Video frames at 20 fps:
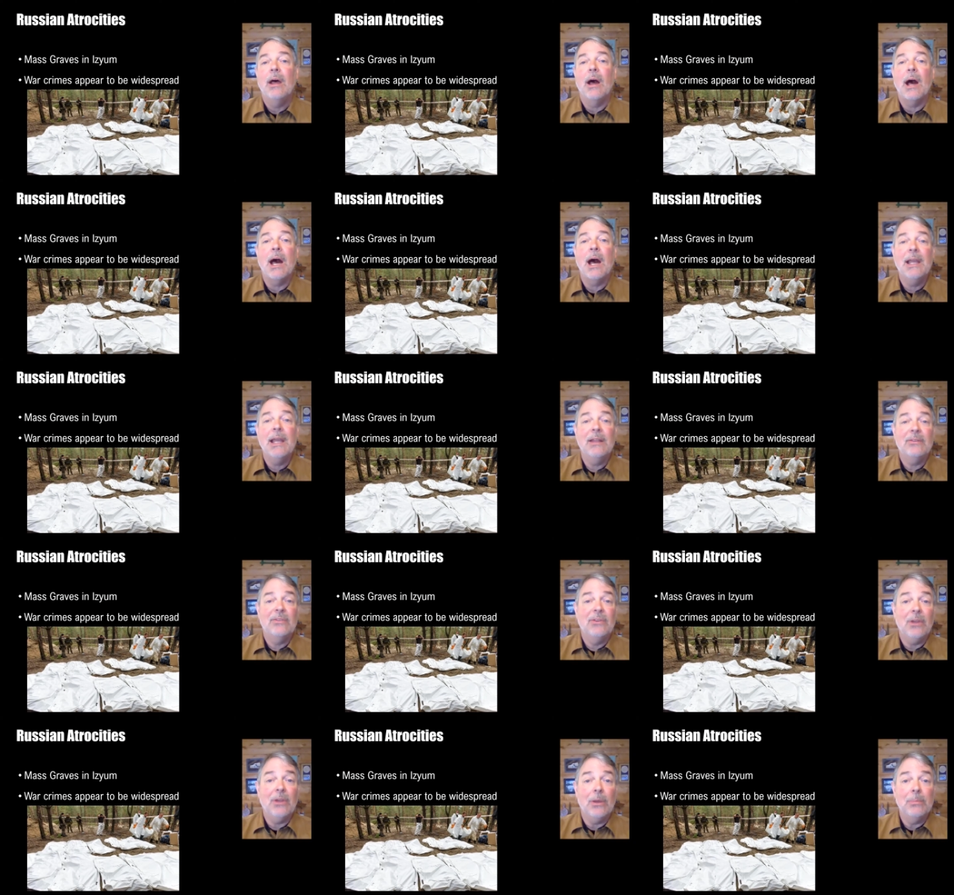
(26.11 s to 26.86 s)

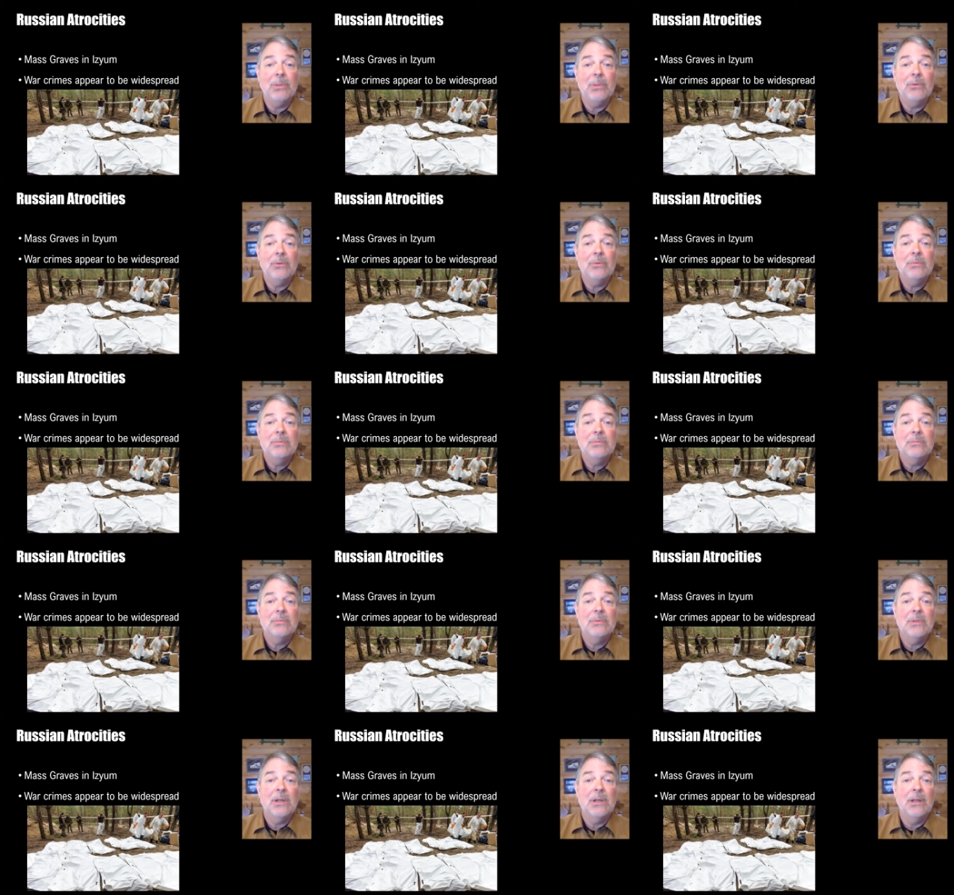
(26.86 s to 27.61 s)
ISW,
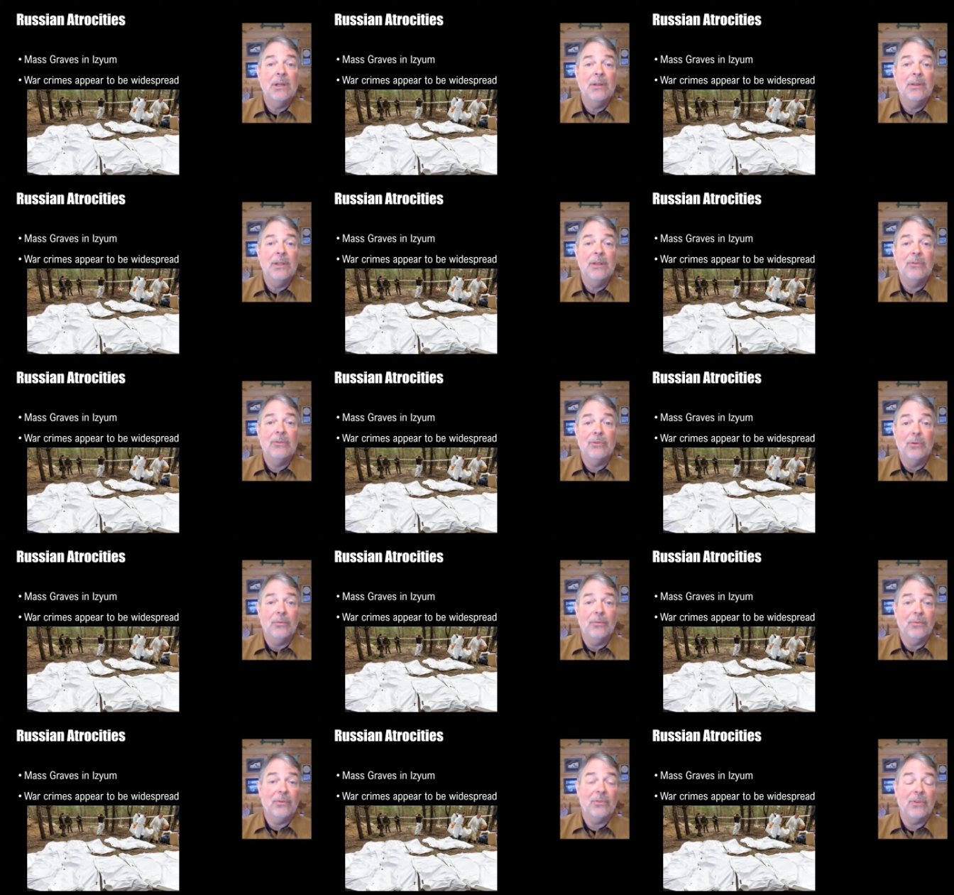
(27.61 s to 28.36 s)
the
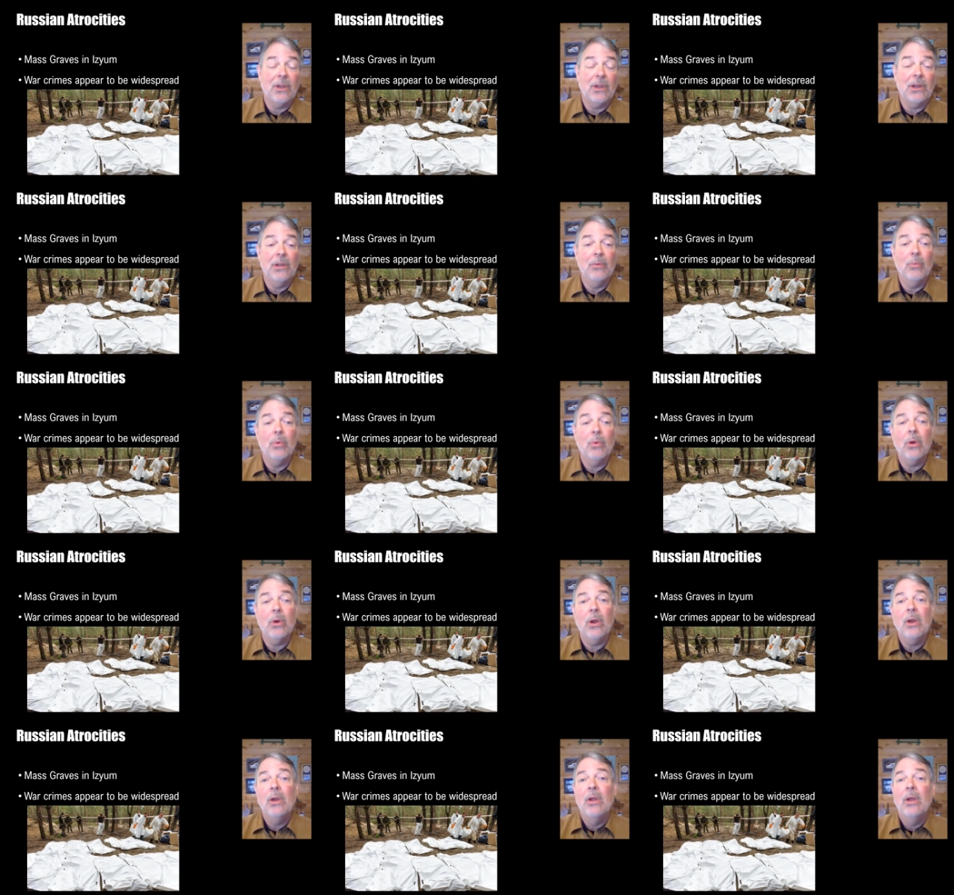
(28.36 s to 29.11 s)
Institute for Study of
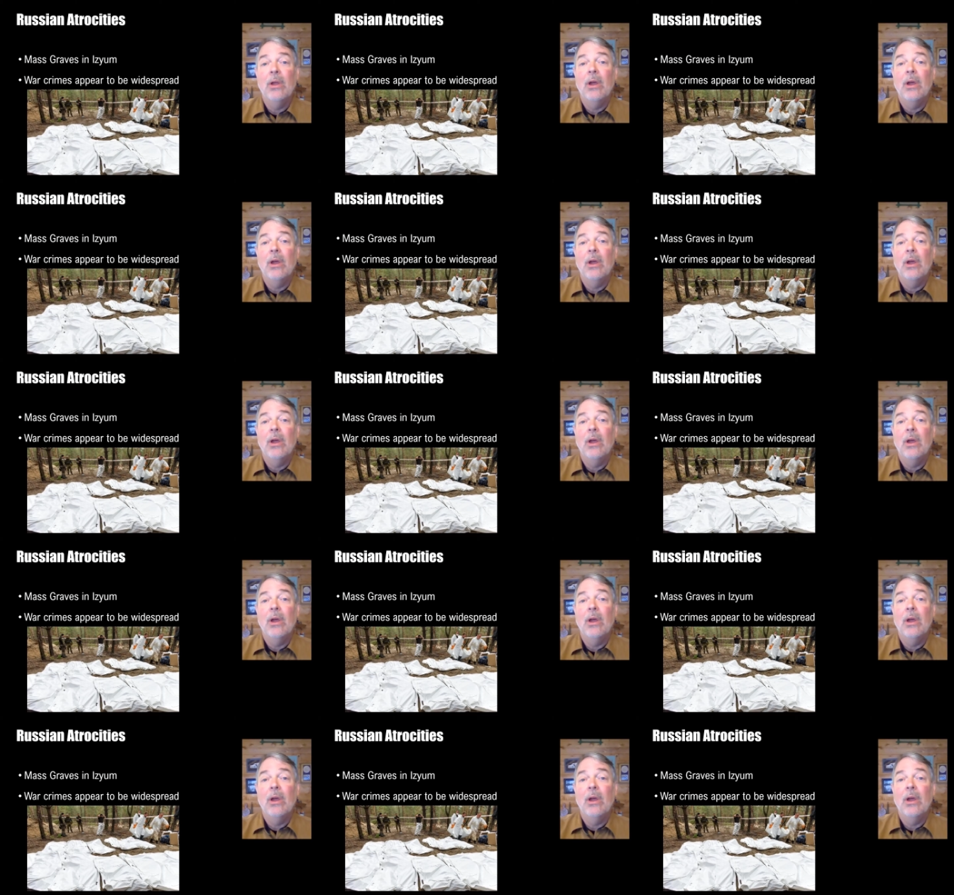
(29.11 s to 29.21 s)
War,